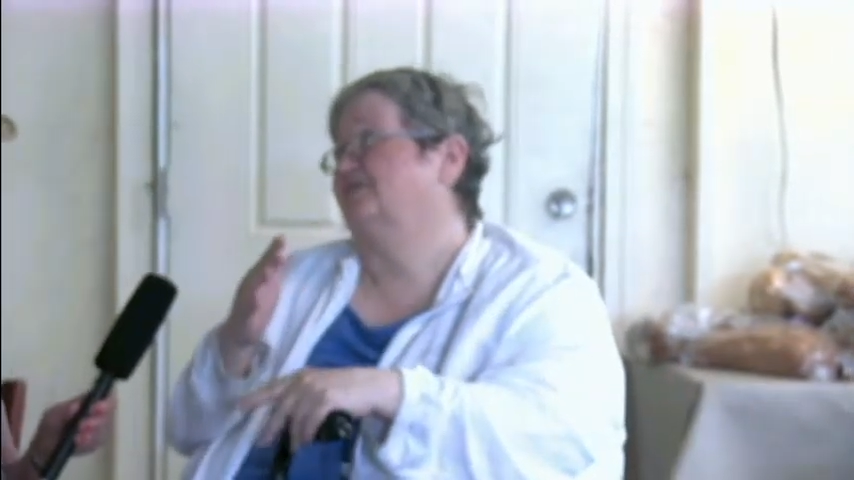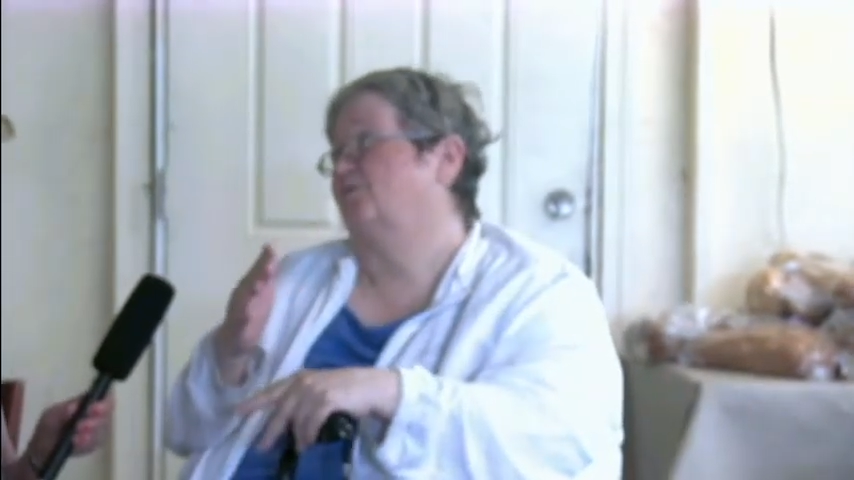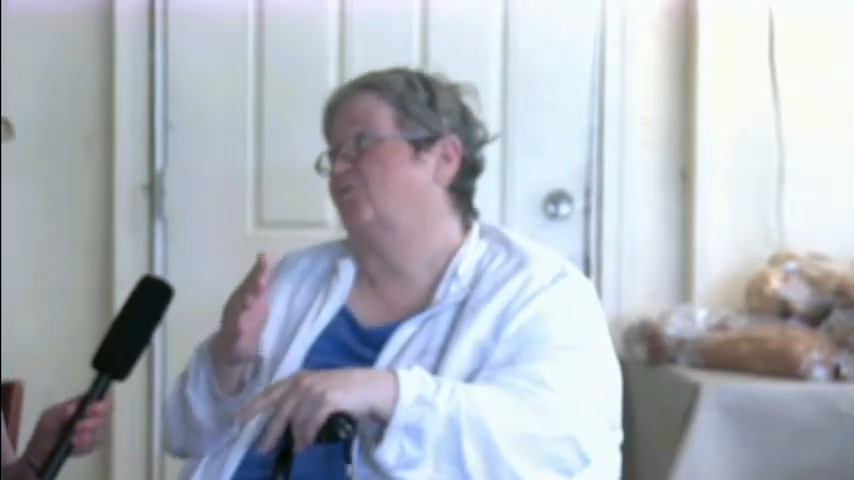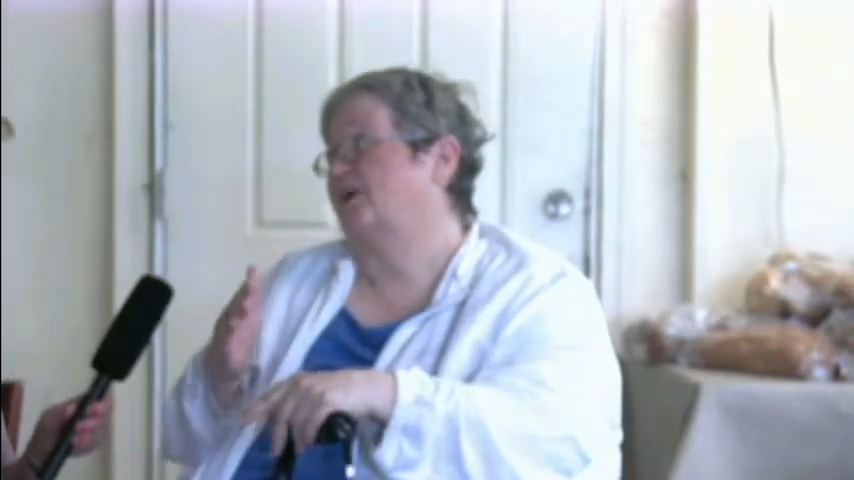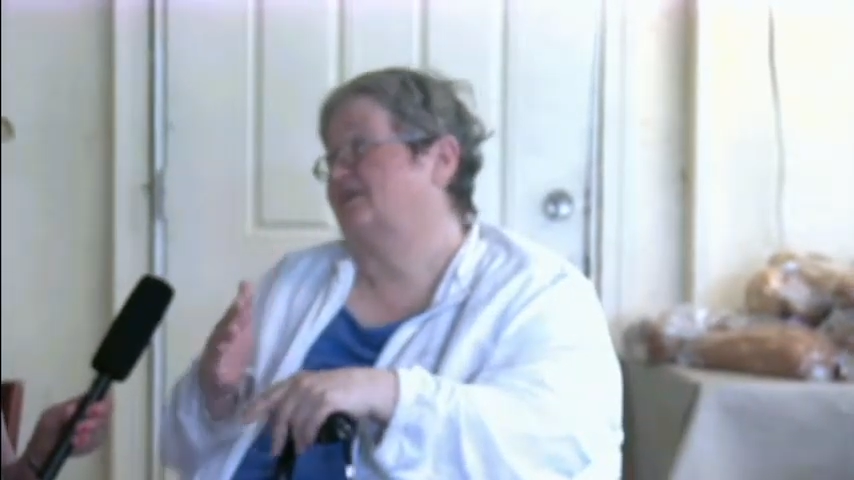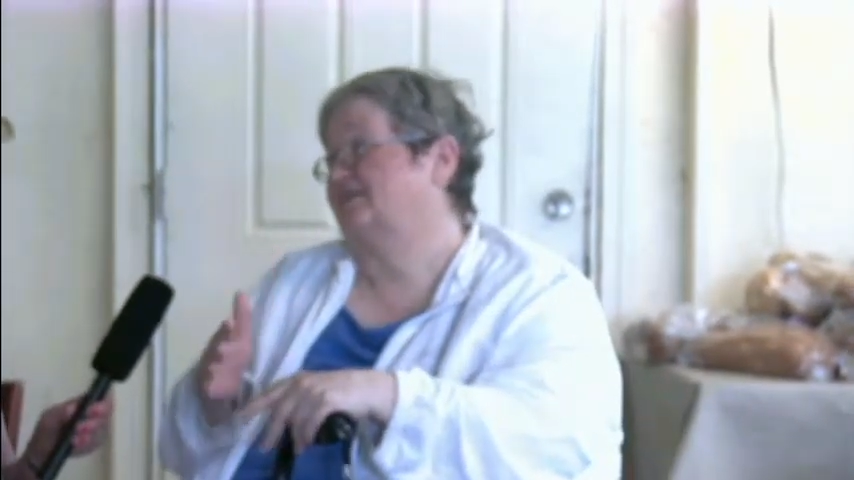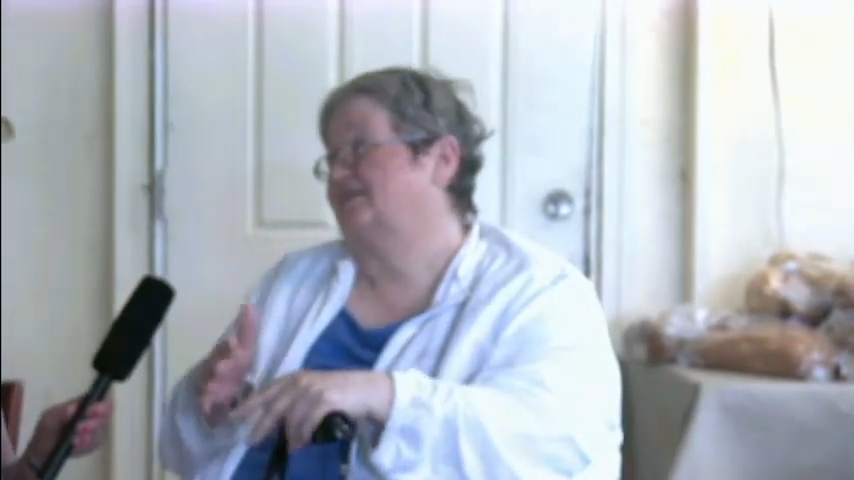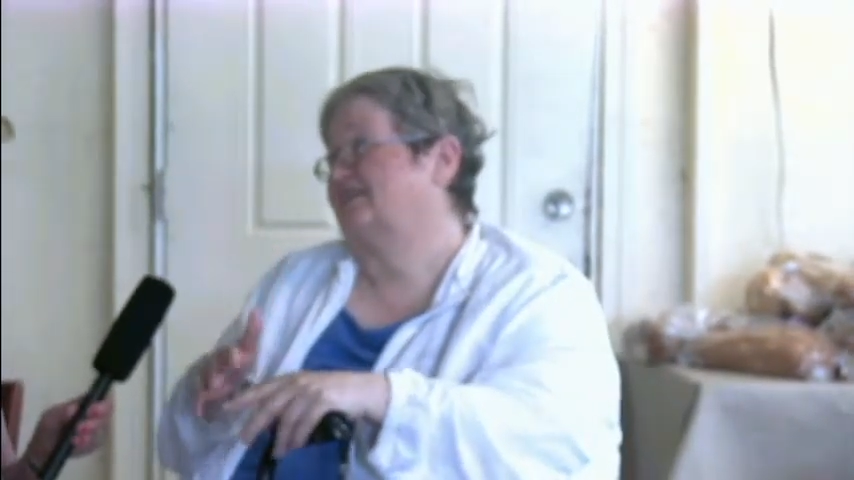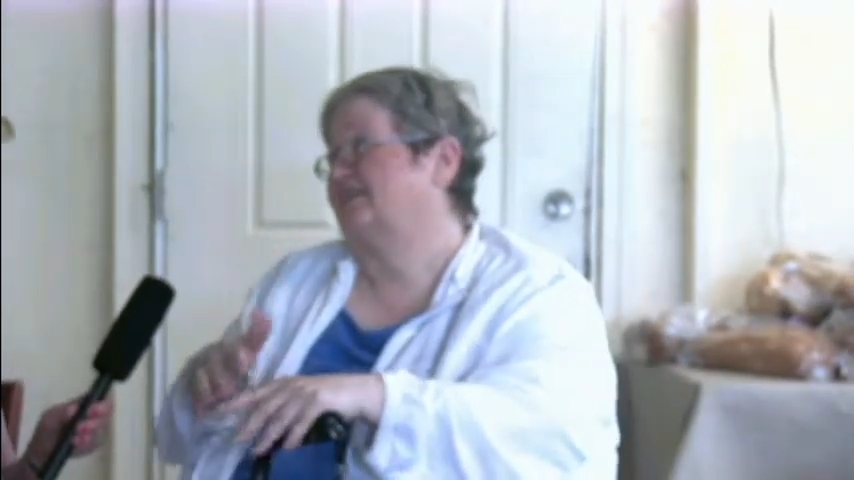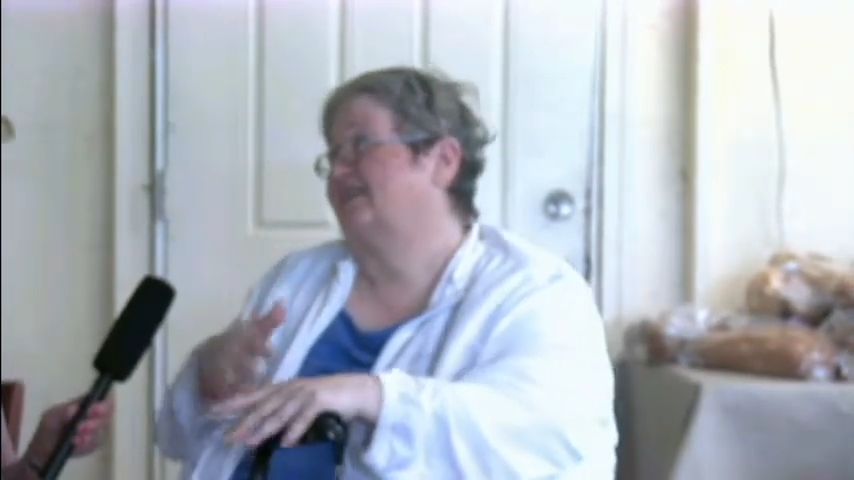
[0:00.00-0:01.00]
Wanda and
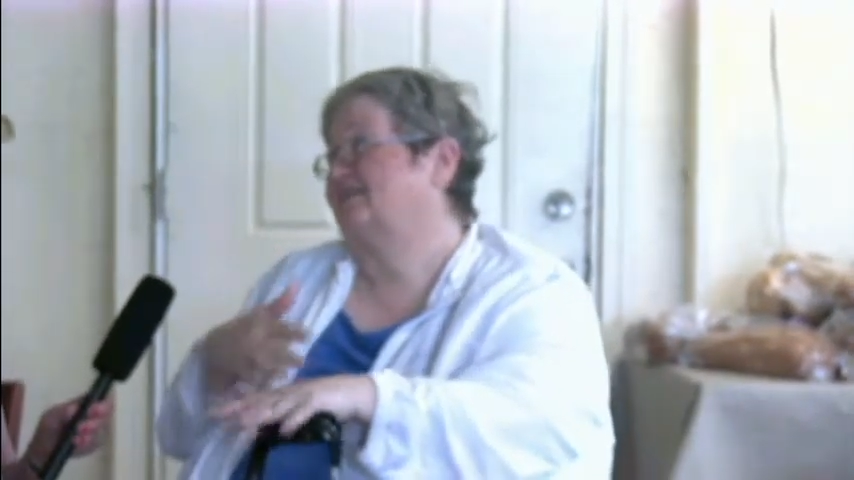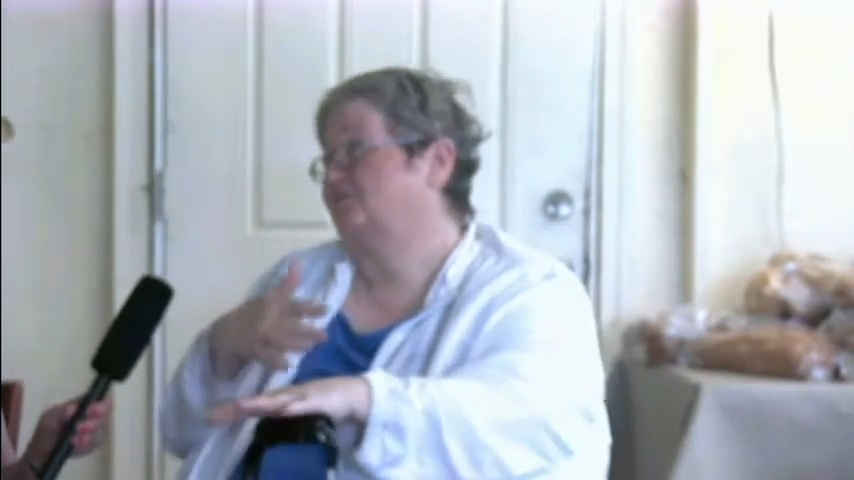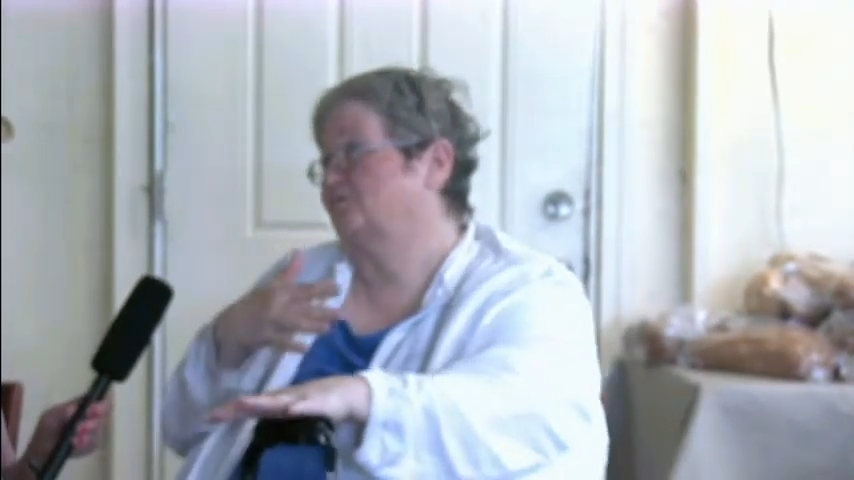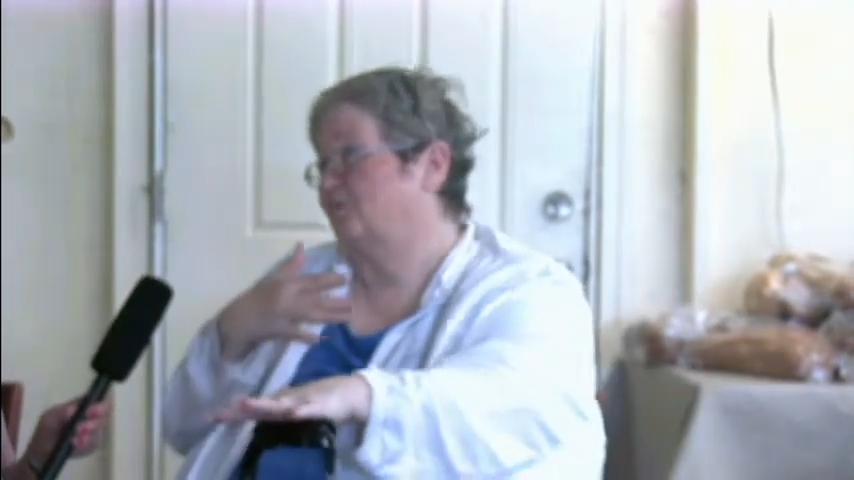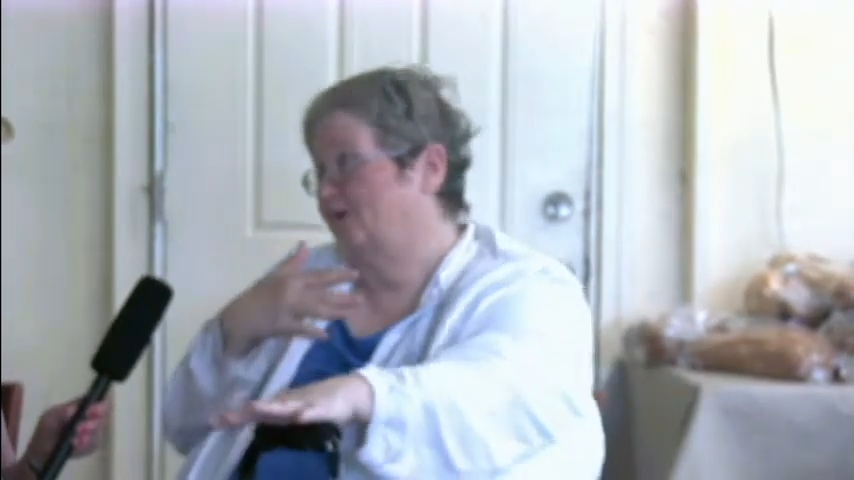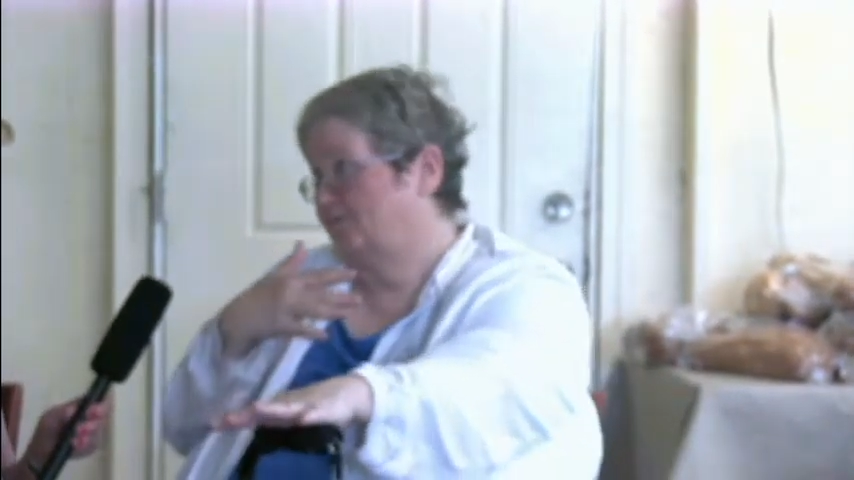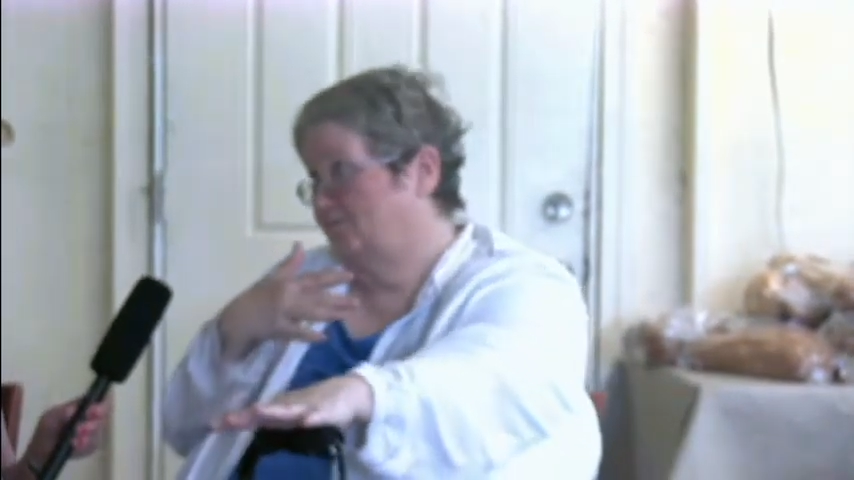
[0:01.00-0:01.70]
Eddie hadn't quite